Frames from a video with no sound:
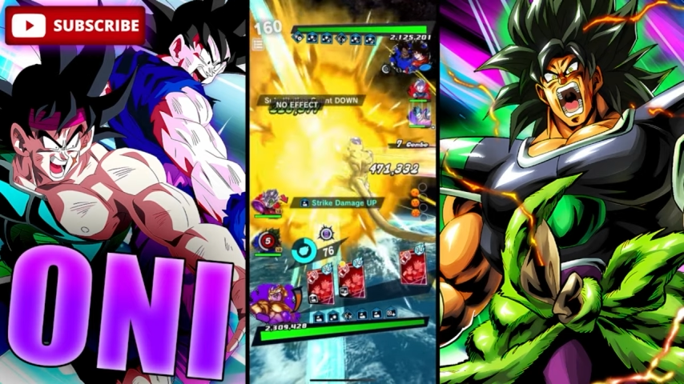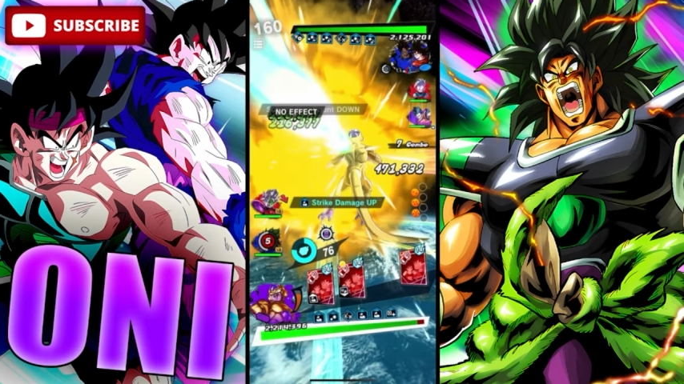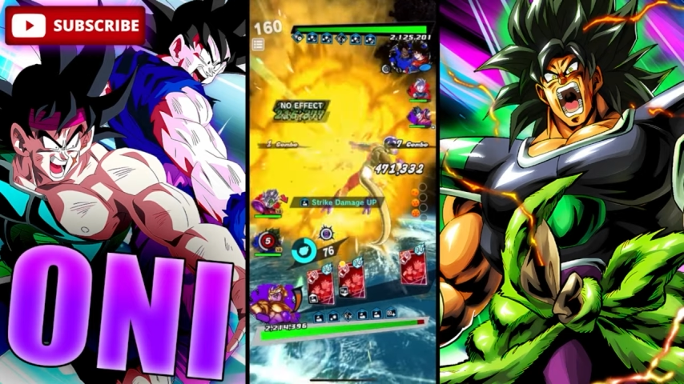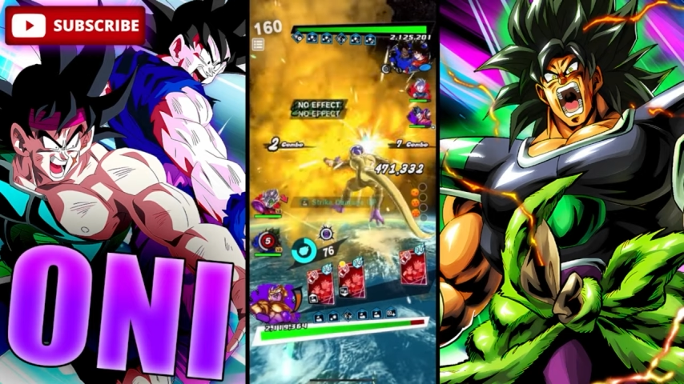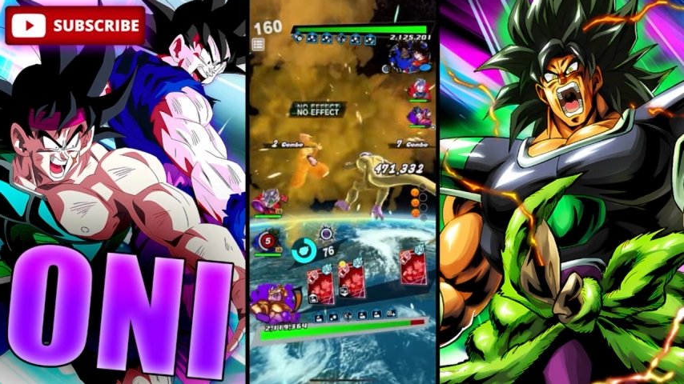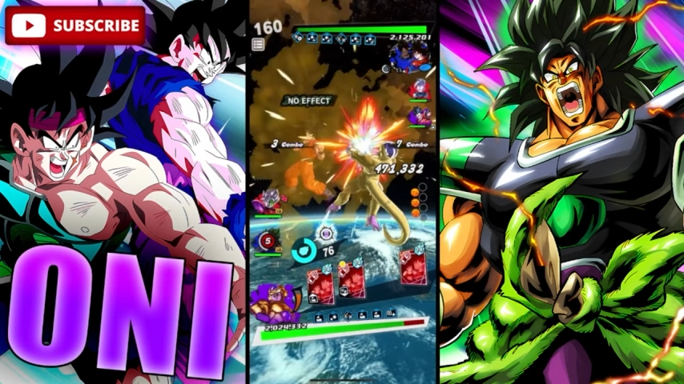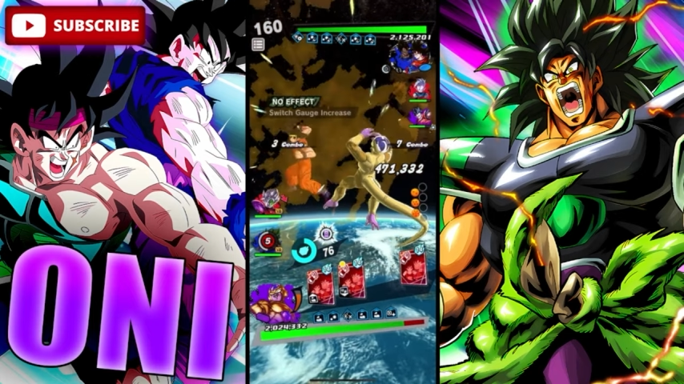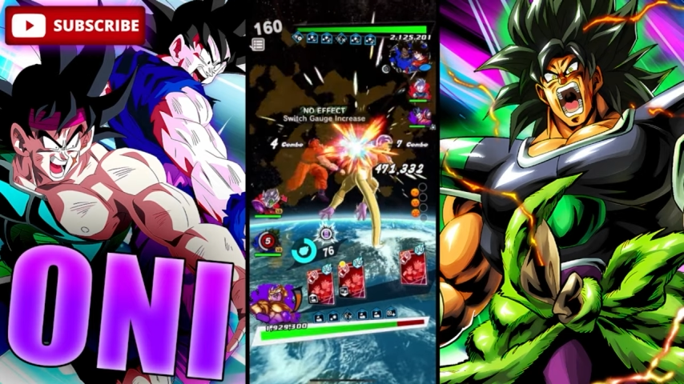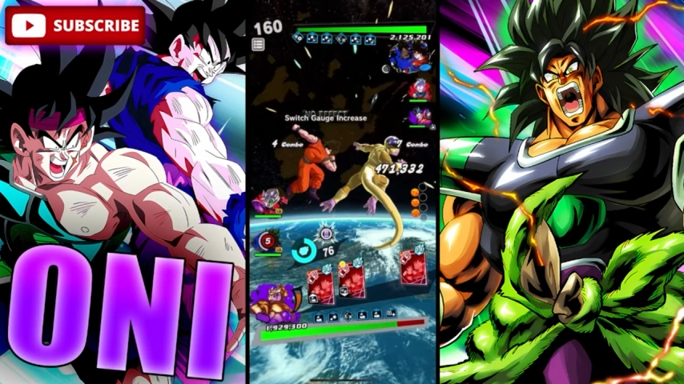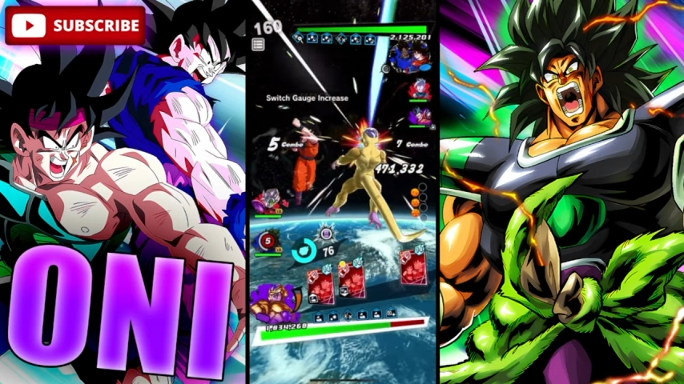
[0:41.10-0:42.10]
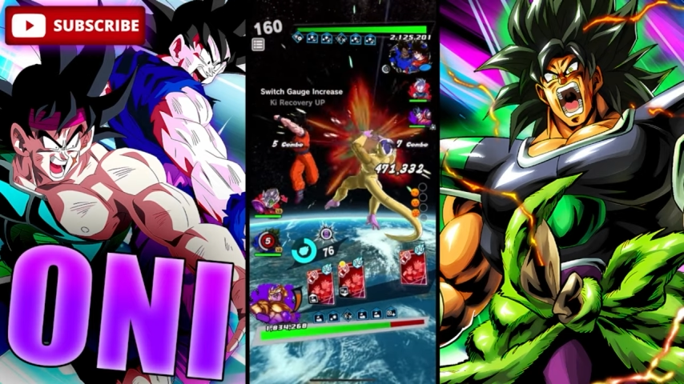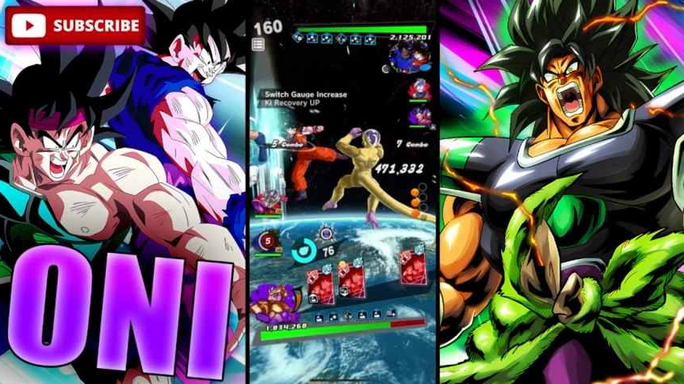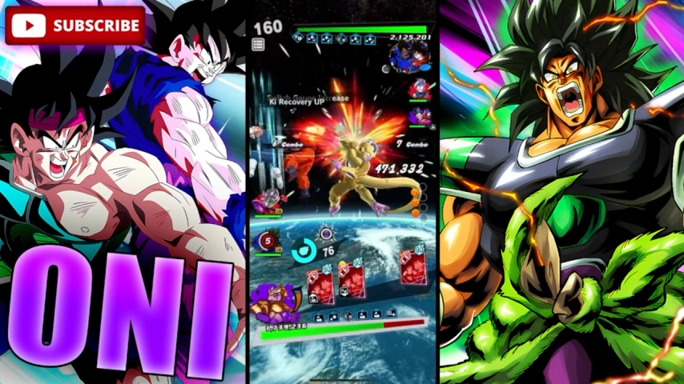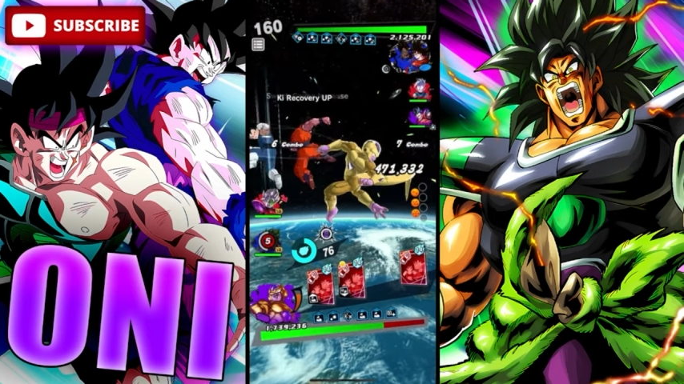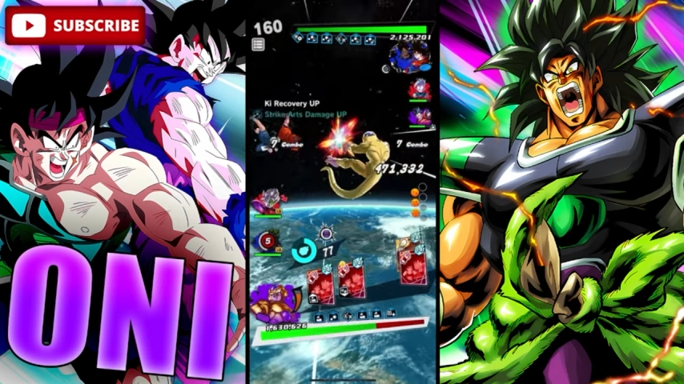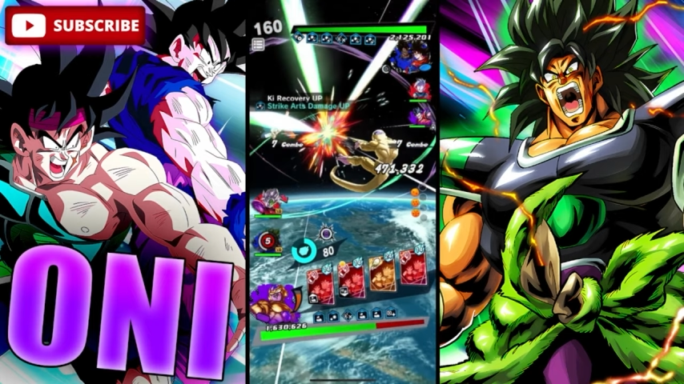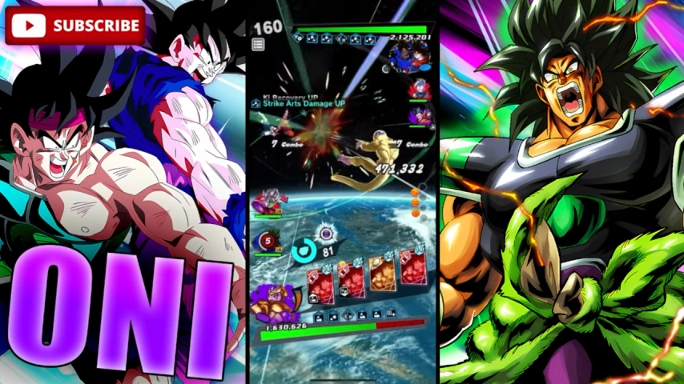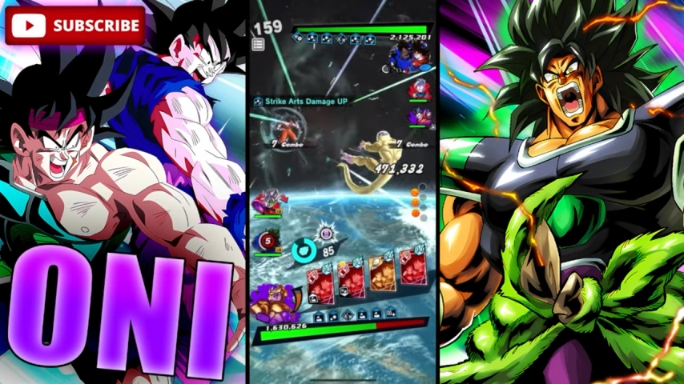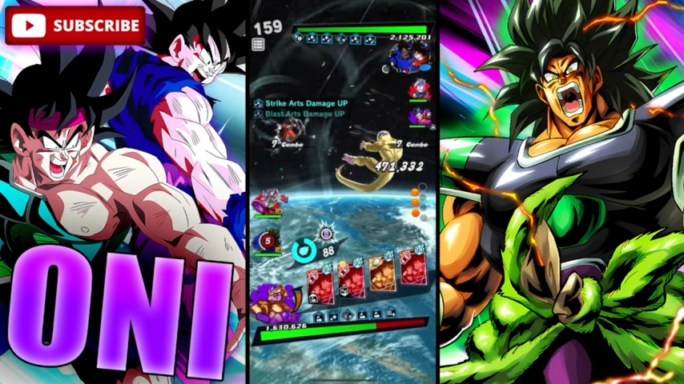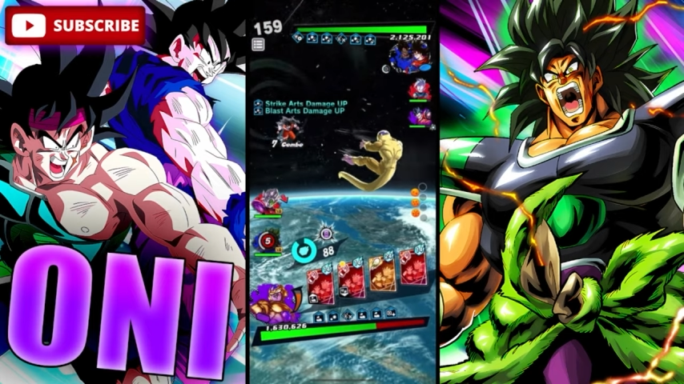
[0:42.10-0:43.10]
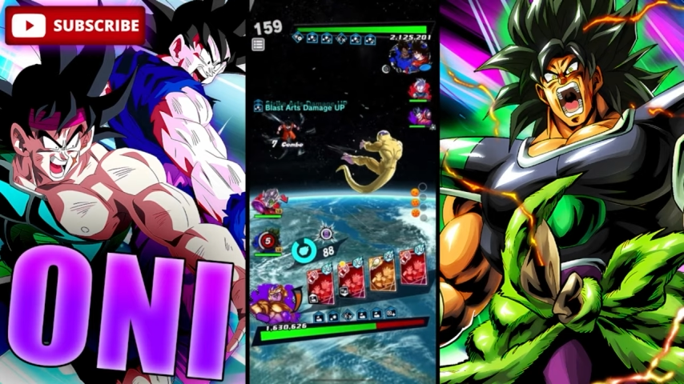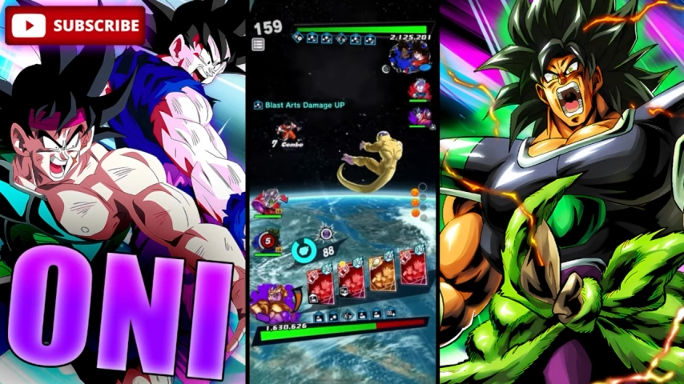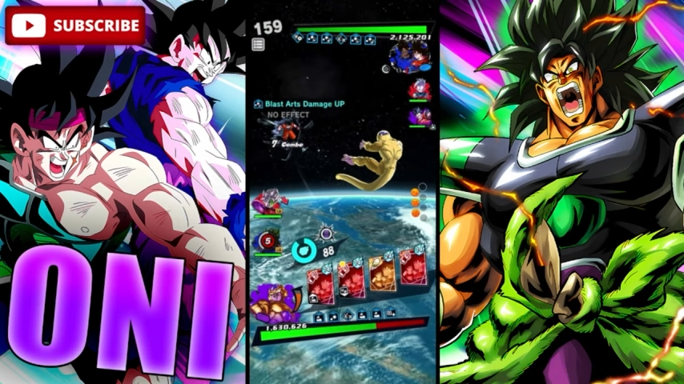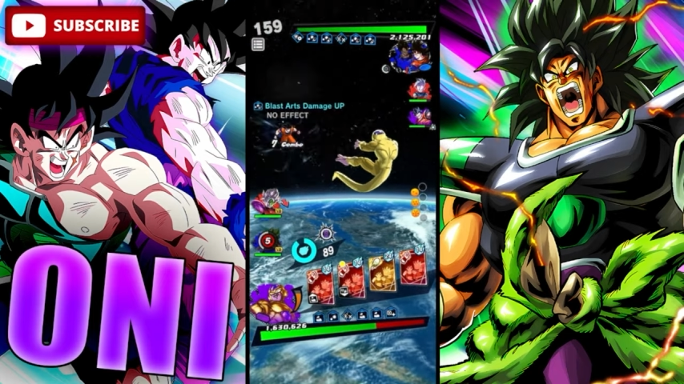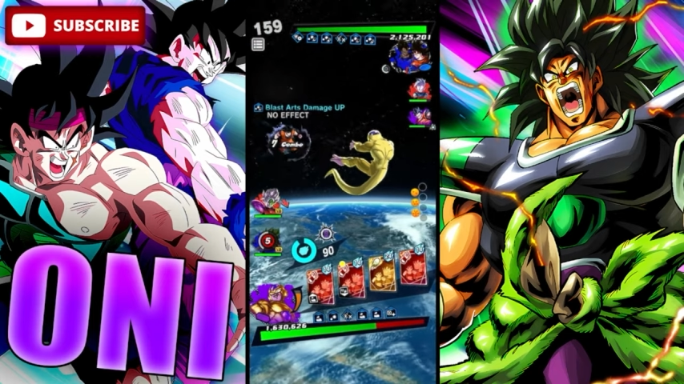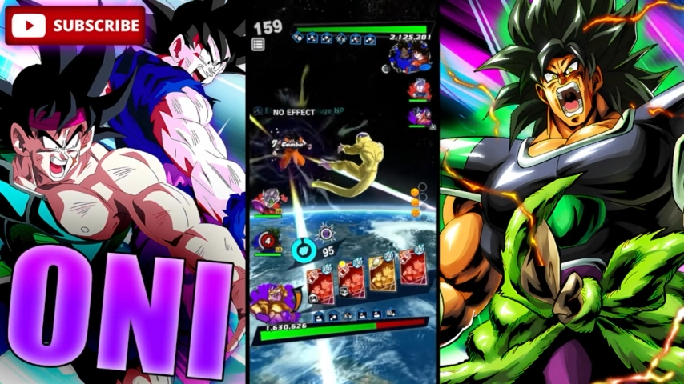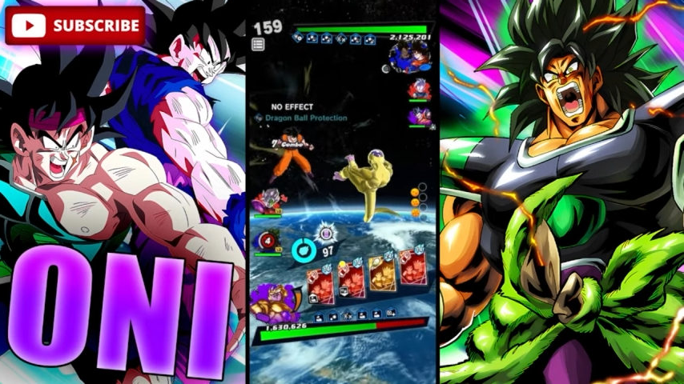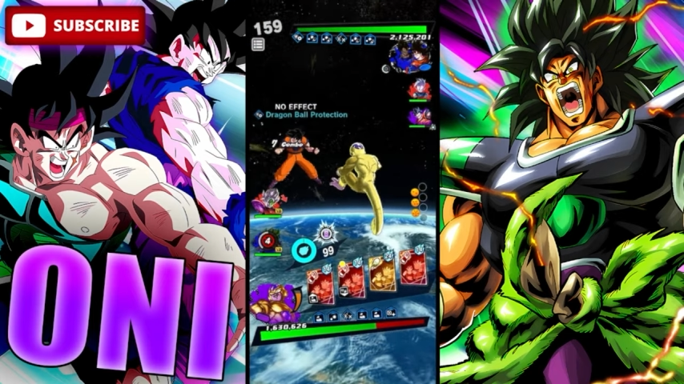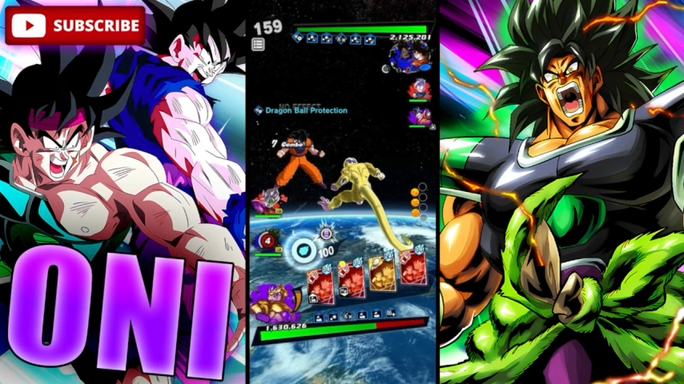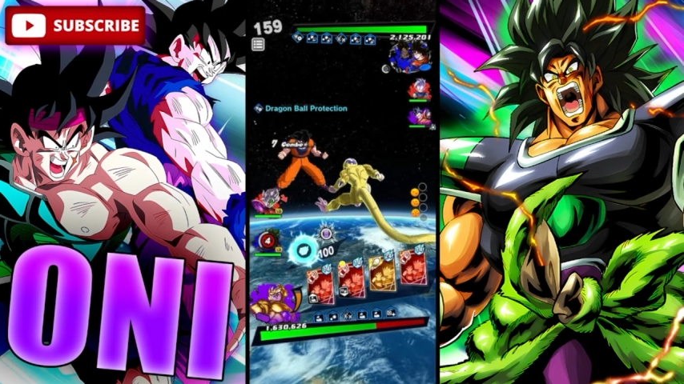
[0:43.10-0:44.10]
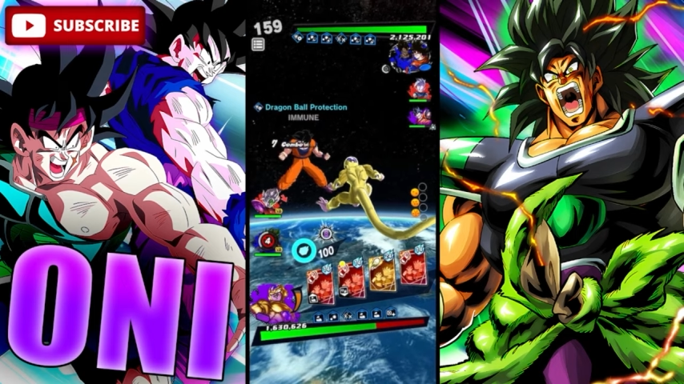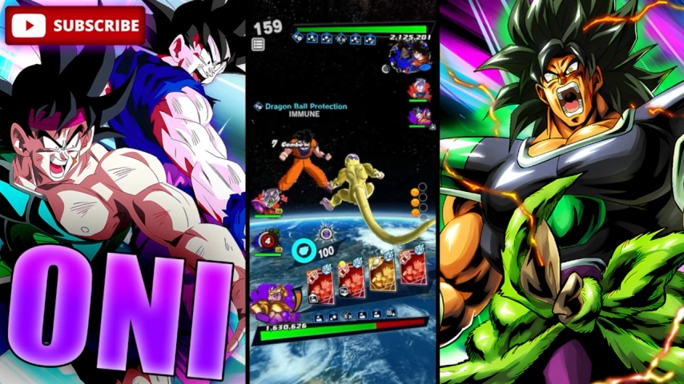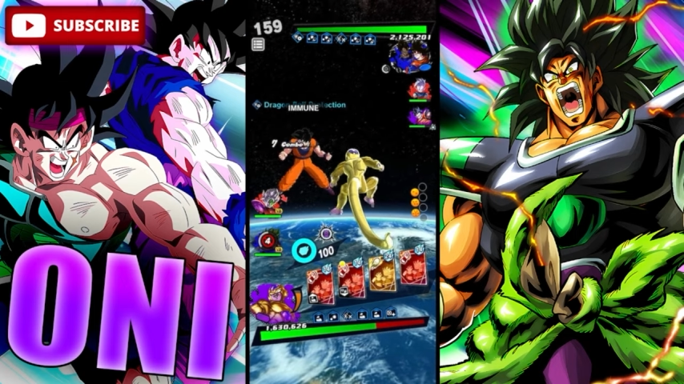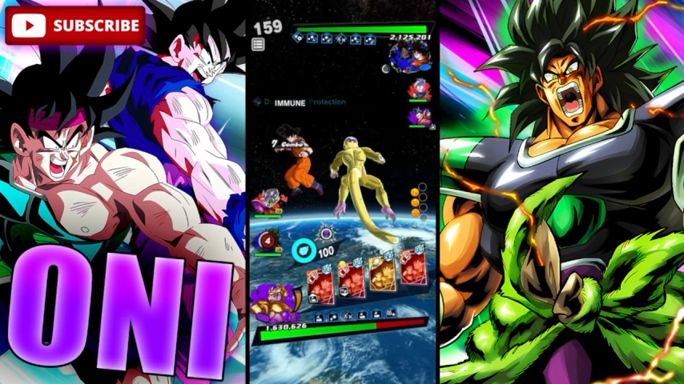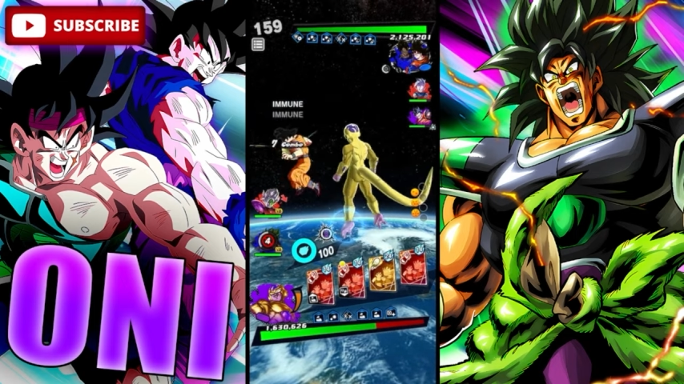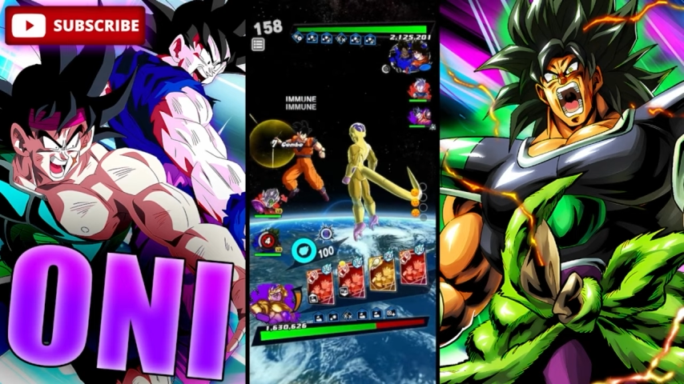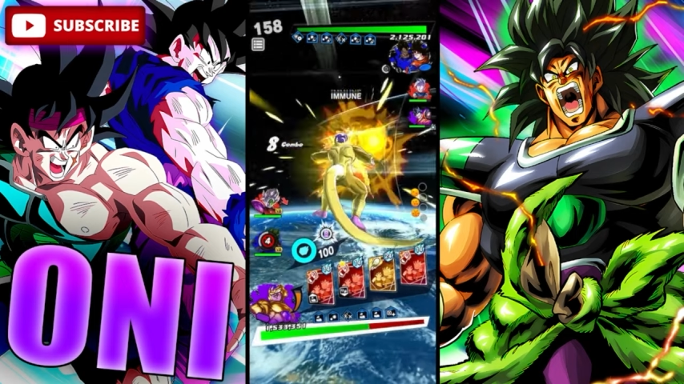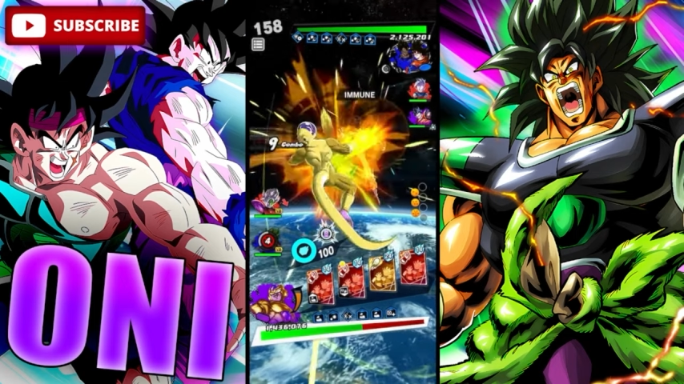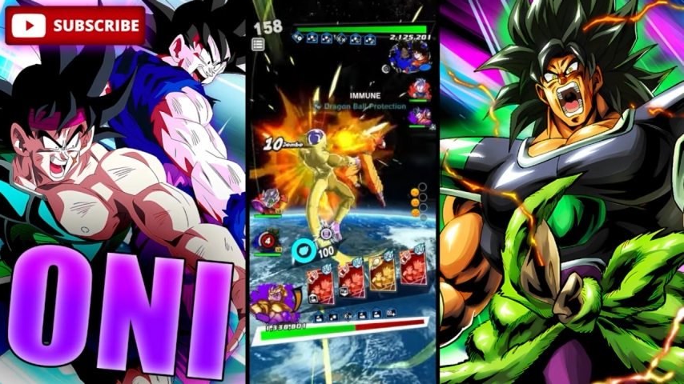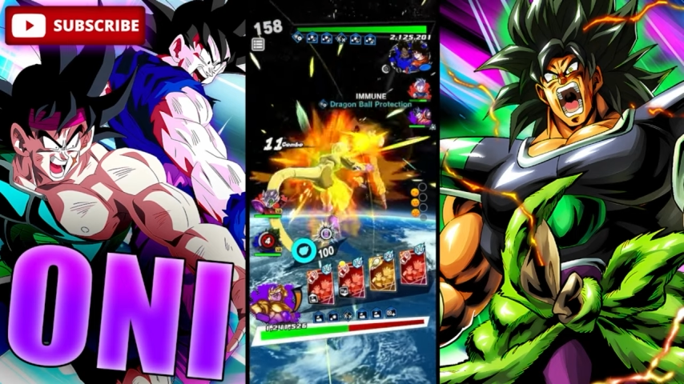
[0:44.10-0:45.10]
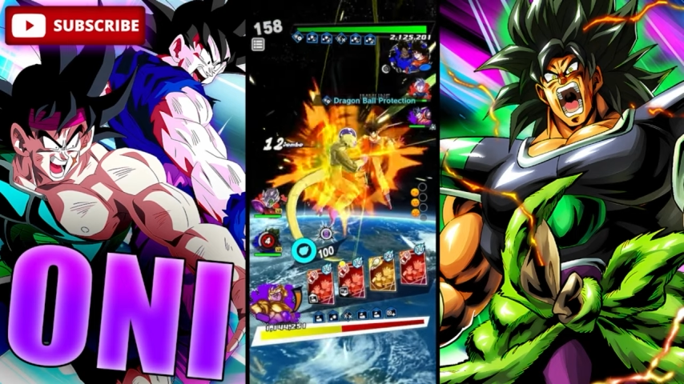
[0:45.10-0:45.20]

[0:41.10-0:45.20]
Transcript: [unreadable: no face in view]